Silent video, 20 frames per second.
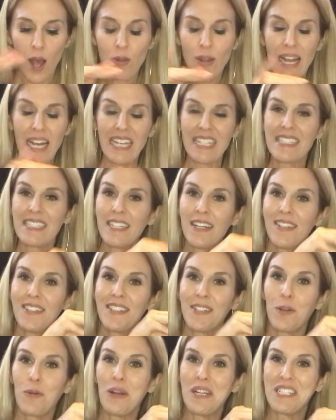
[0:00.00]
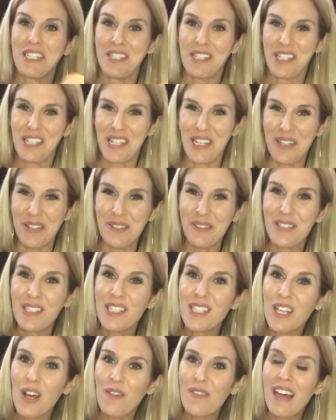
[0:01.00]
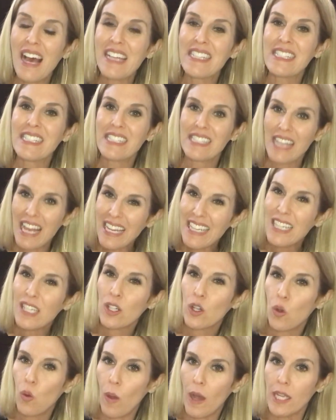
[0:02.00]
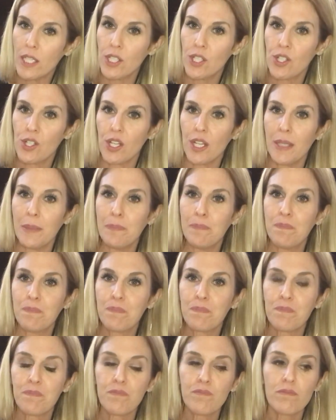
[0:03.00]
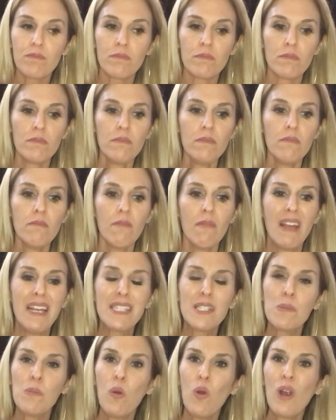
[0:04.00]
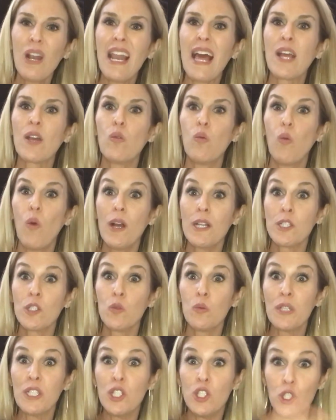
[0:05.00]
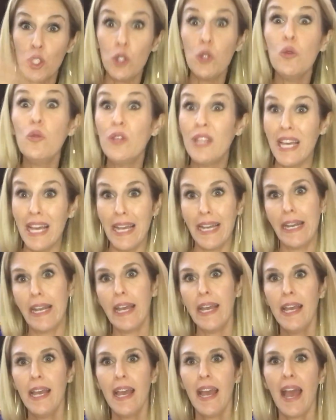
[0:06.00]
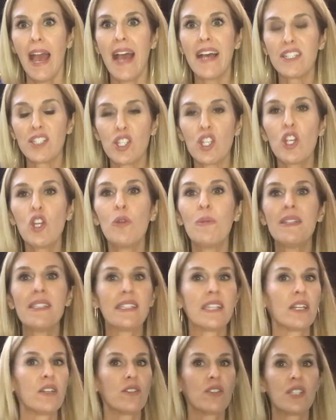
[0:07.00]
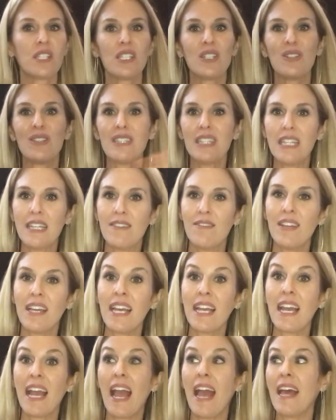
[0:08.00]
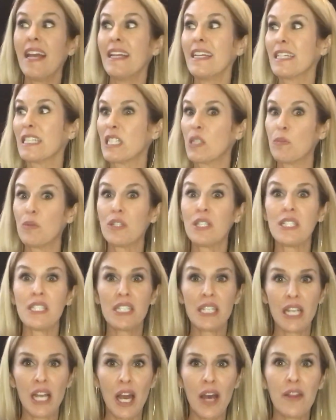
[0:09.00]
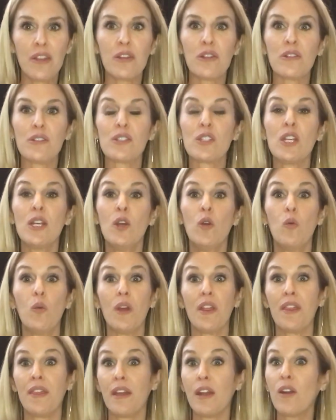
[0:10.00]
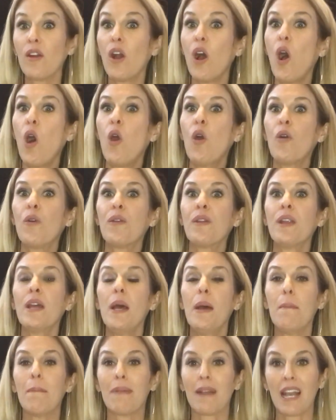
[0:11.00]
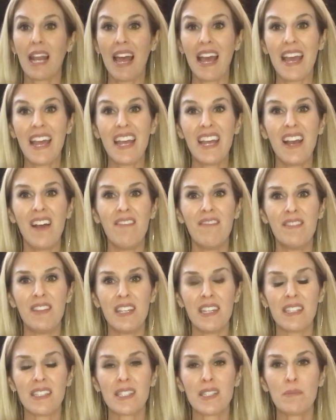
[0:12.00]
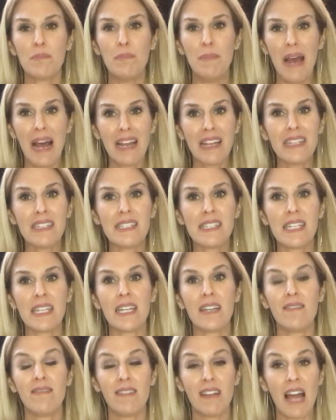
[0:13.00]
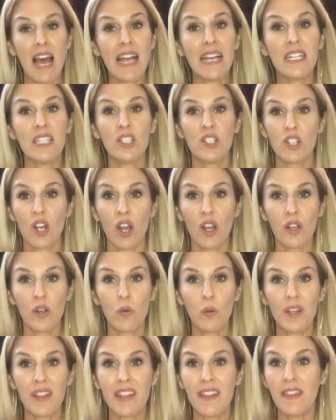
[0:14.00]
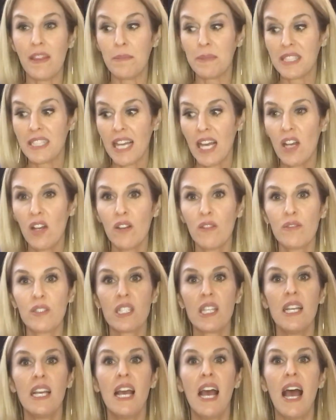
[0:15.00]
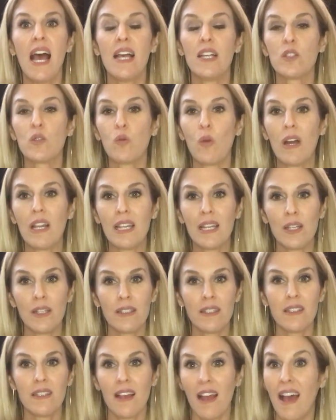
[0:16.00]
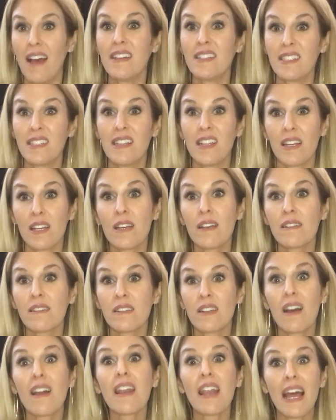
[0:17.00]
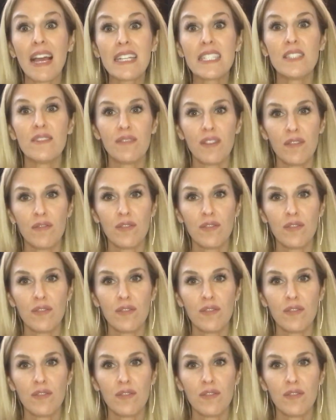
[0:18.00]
Okay, let's get on to question two. So that second question it's more like what do we do then as humans that are still living and experiencing others with their own play of this balancing of light and dark within themselves as well as the collective